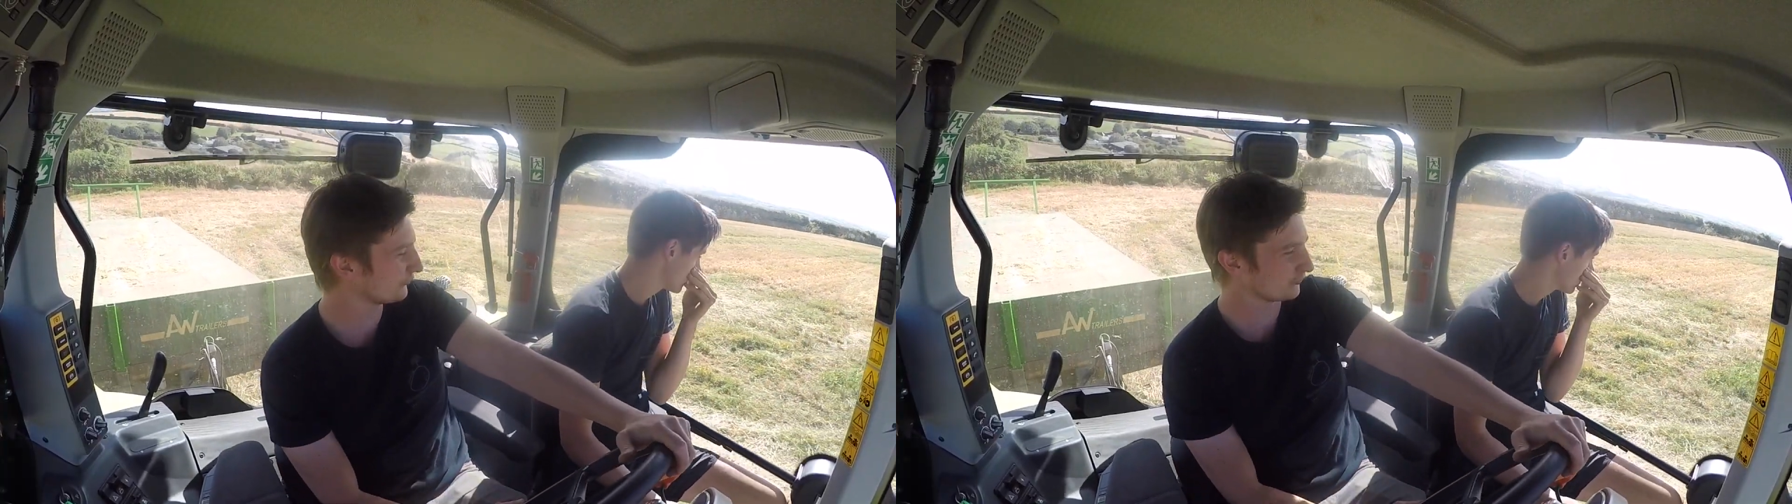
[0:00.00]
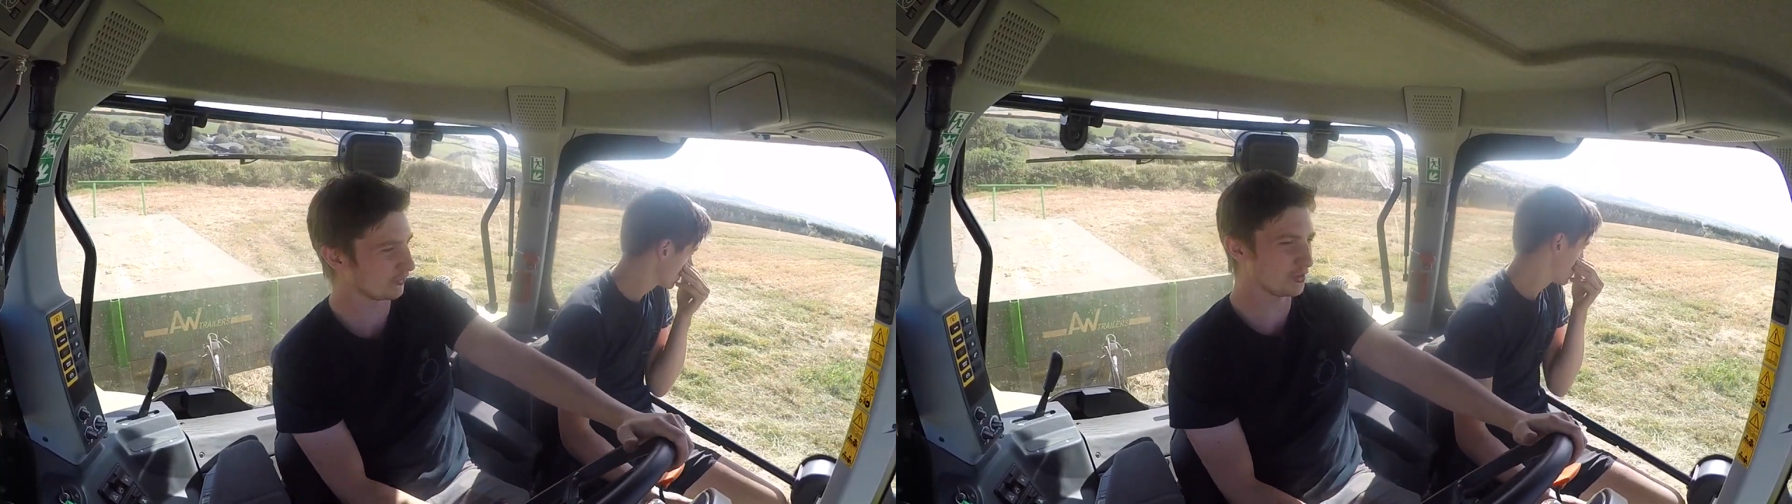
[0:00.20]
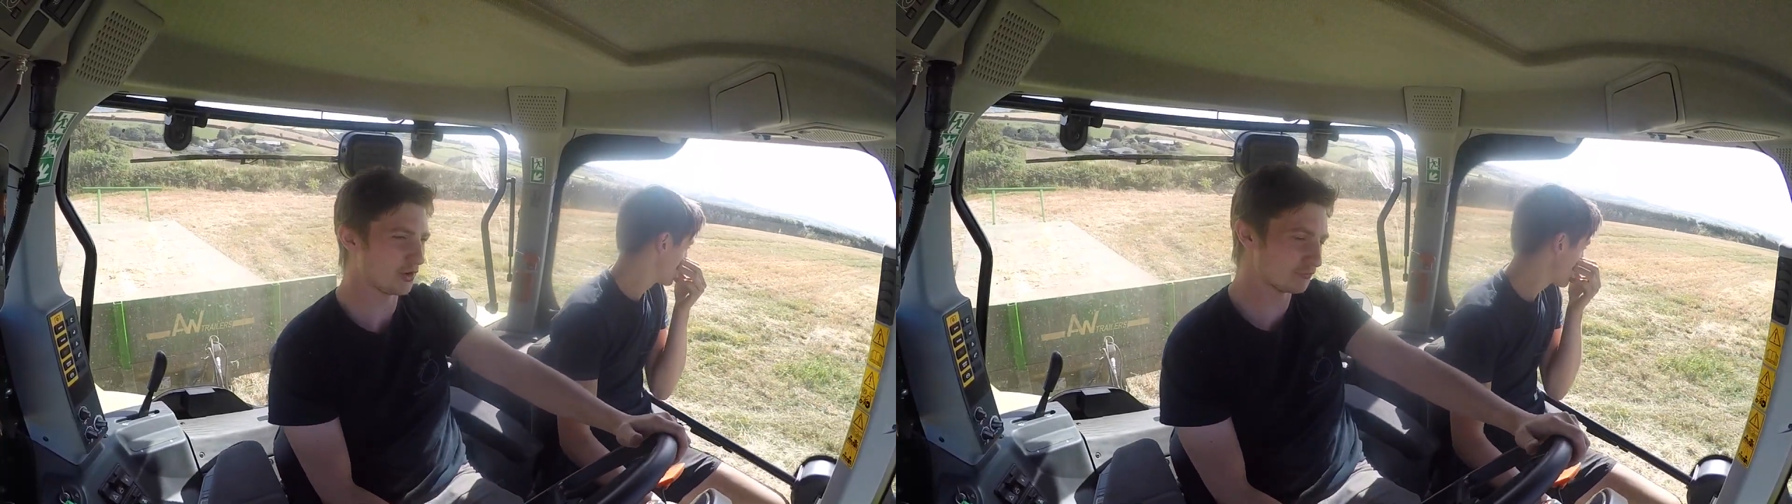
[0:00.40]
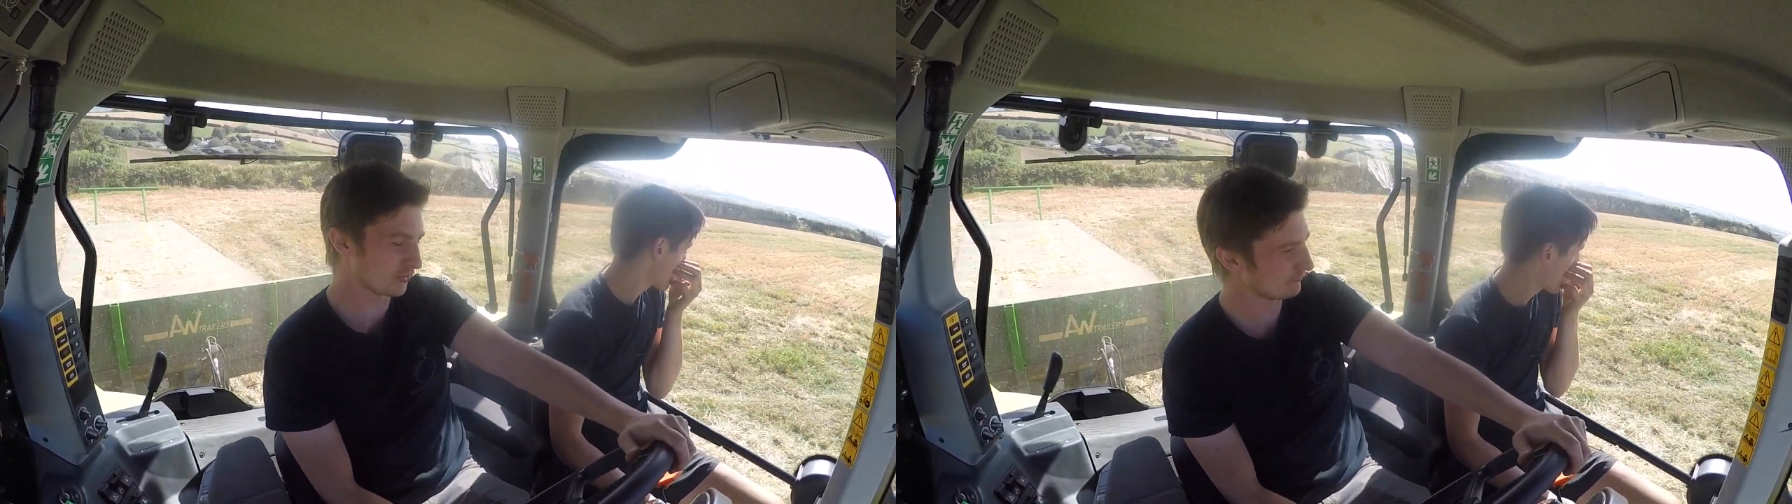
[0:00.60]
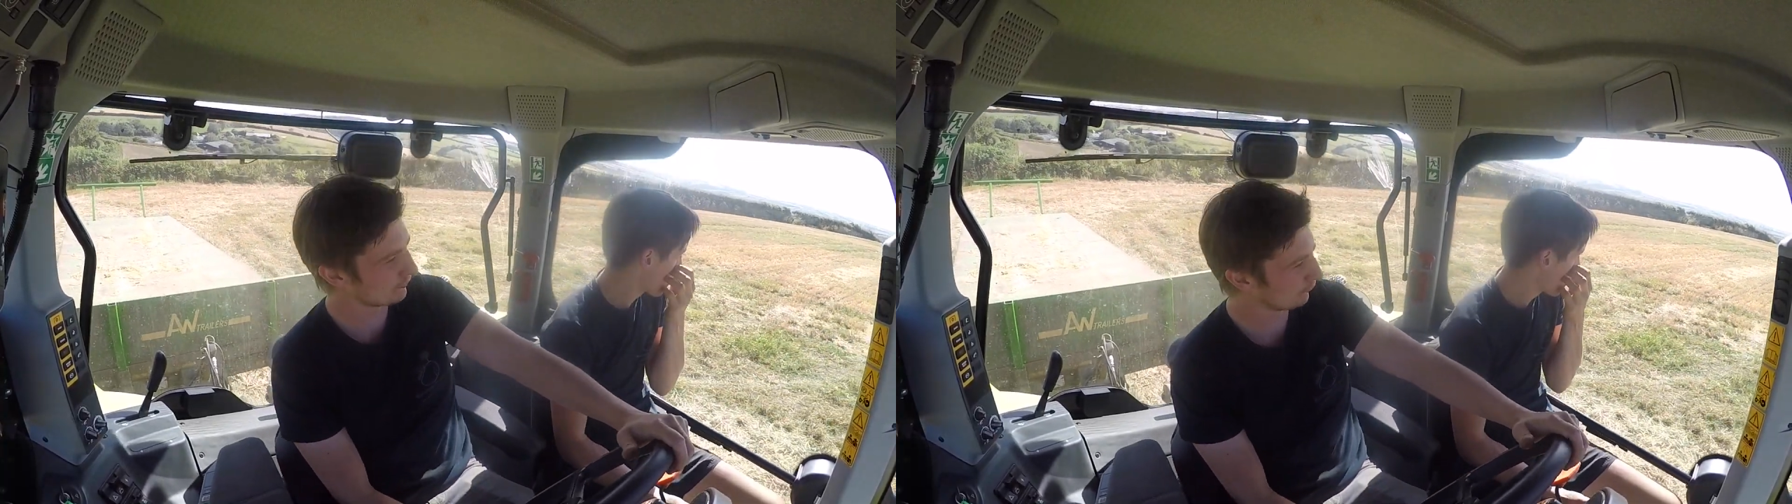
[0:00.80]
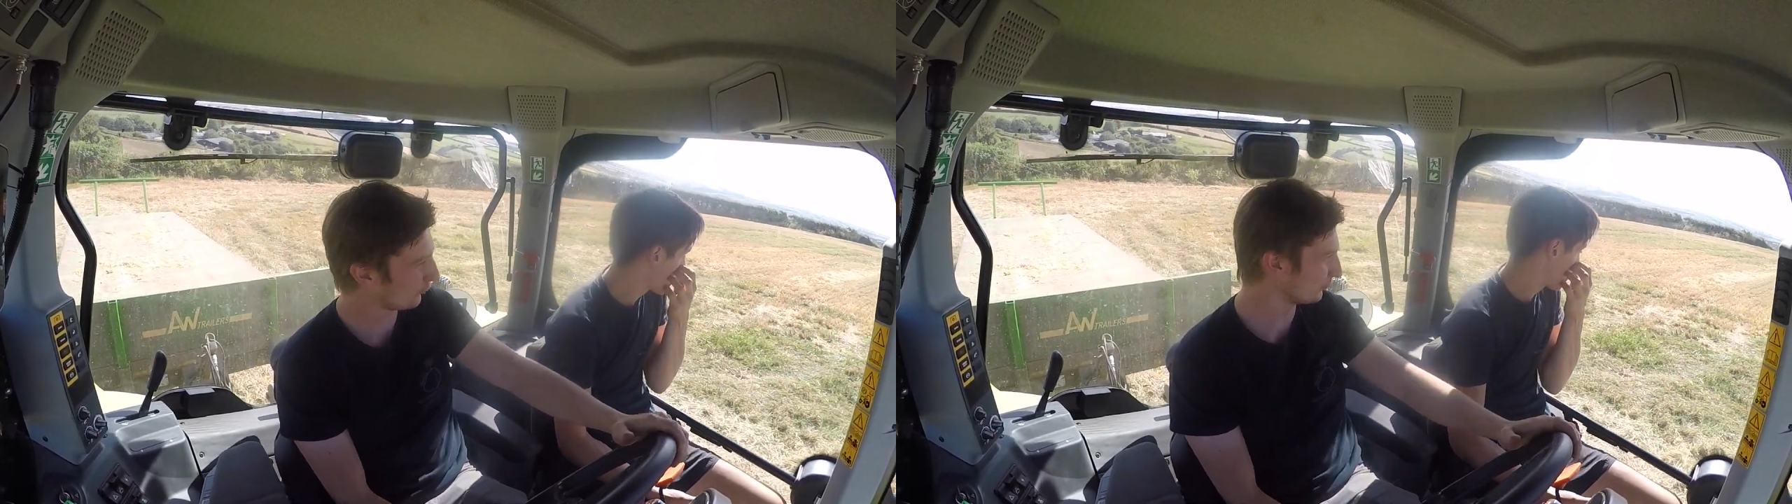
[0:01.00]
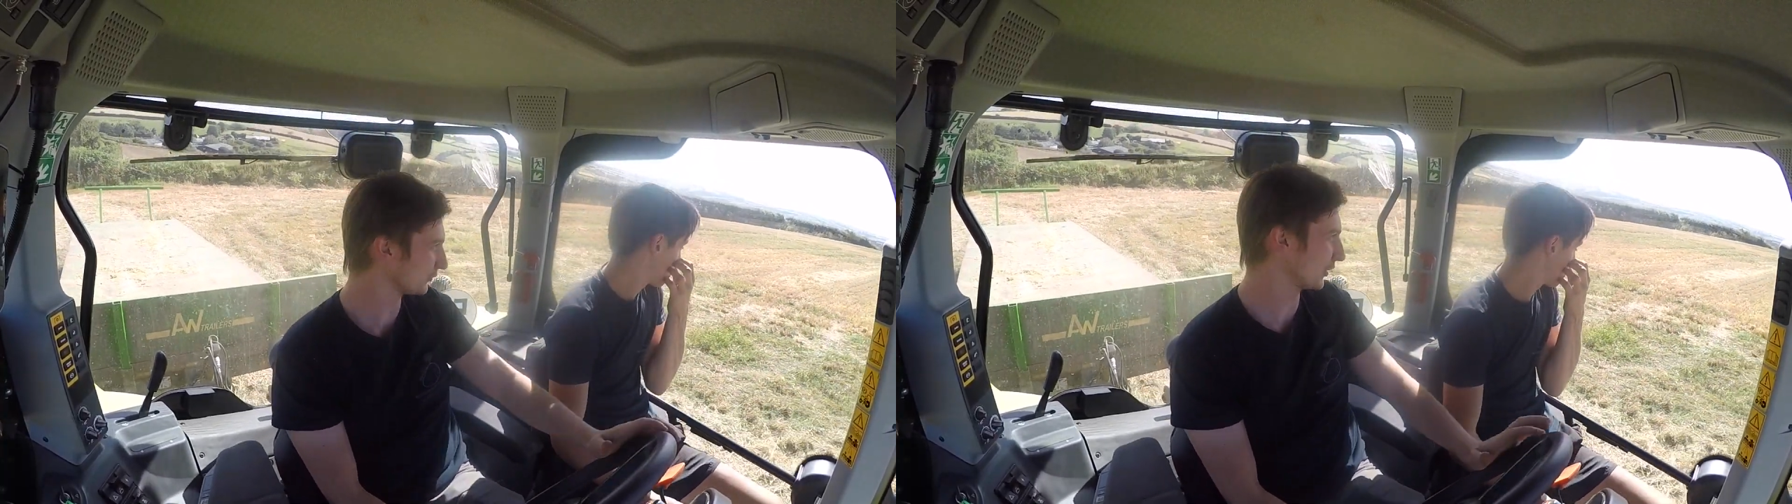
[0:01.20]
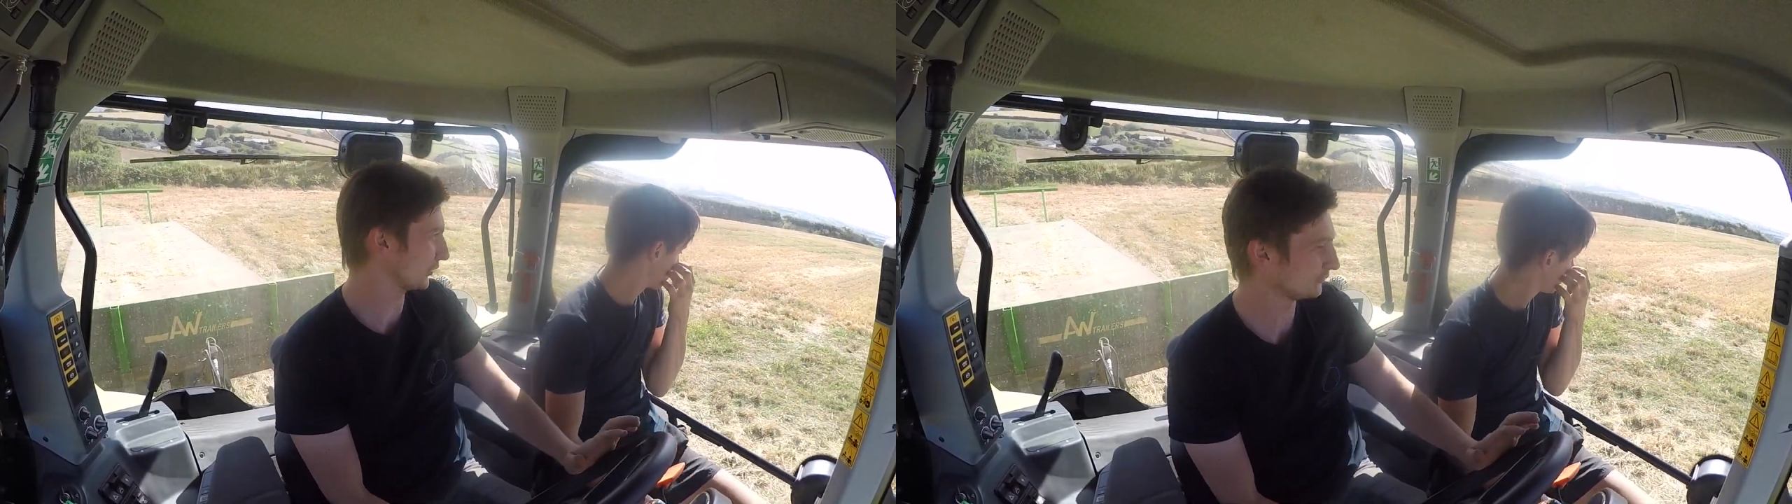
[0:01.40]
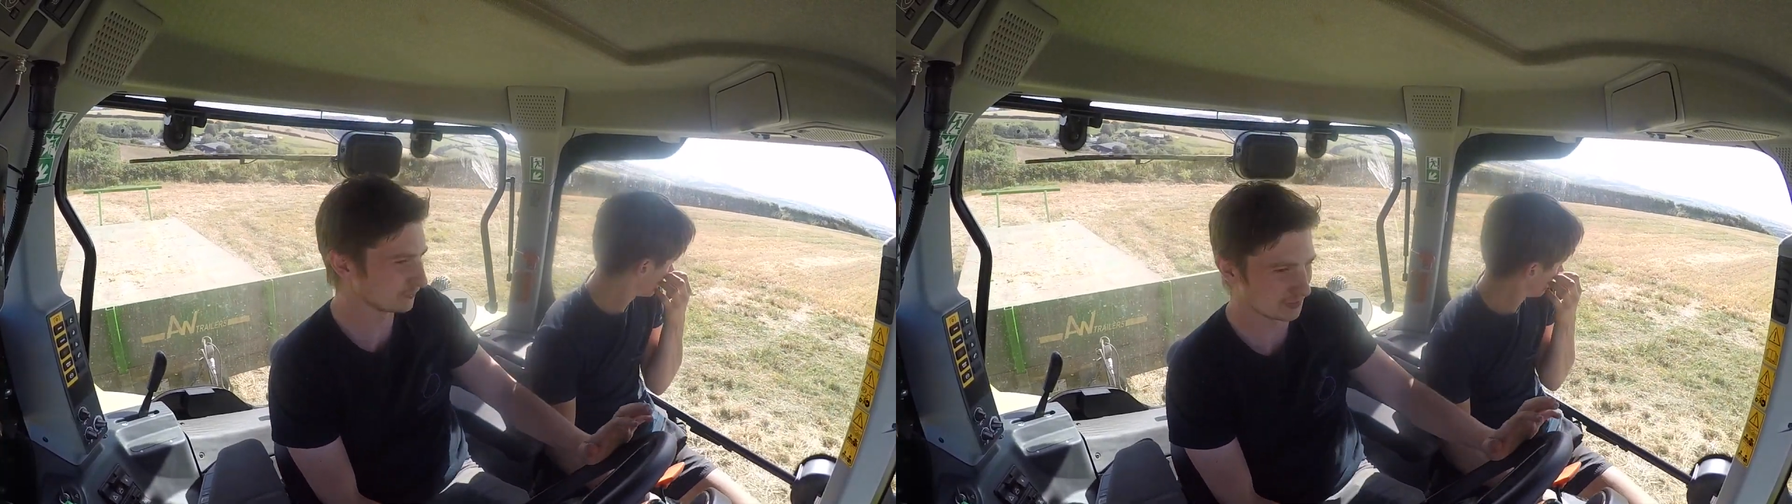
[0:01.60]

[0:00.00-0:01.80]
like I've done my fourth load.